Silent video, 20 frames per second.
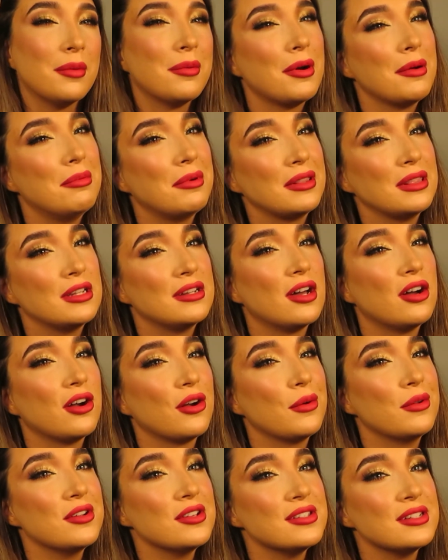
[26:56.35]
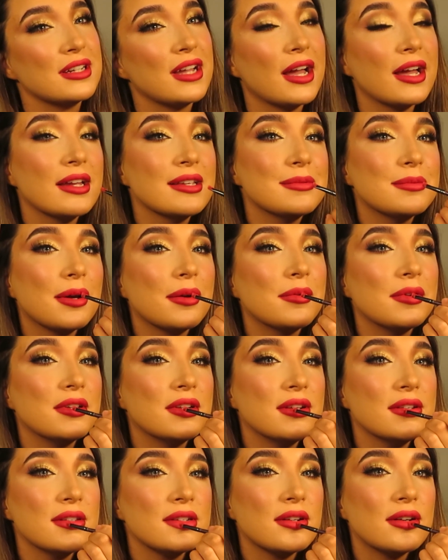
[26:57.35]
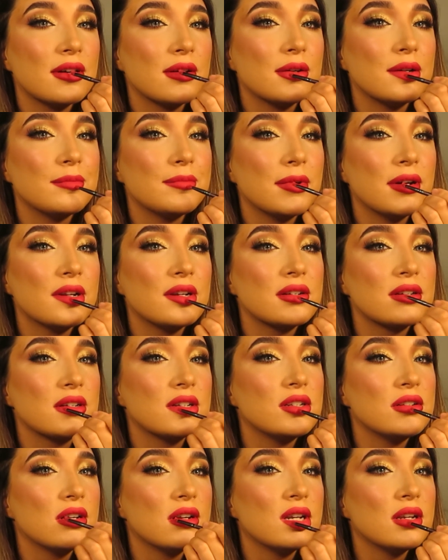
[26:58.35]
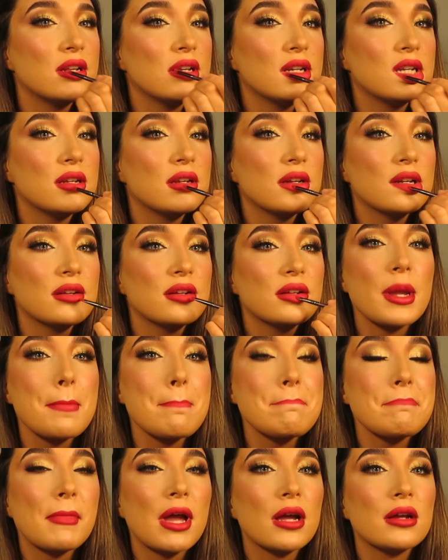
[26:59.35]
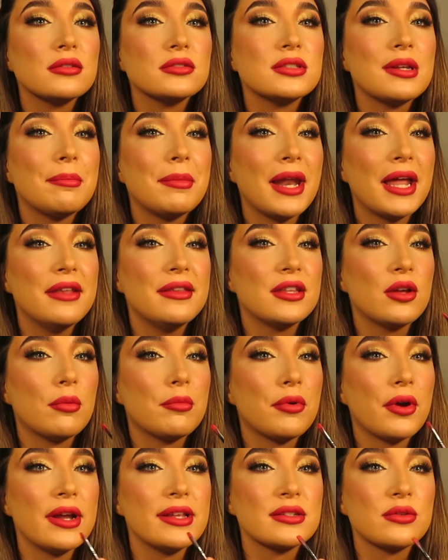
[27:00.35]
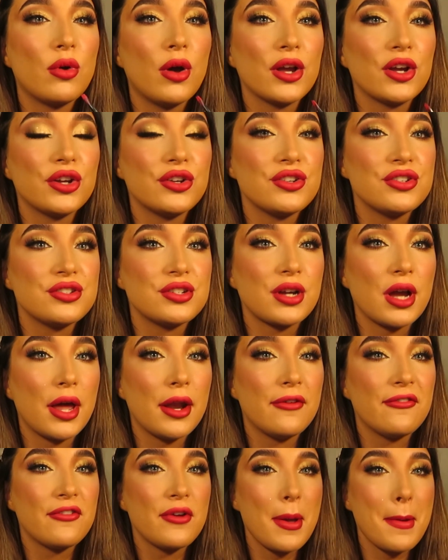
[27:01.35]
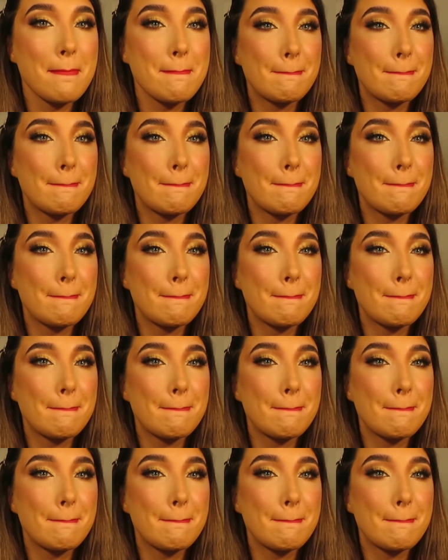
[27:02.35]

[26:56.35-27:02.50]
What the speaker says: probably bring the dark one just in case, but I wouldn't use the dark one much because you don't need to. To blend the ombre, it's quite good just to kind of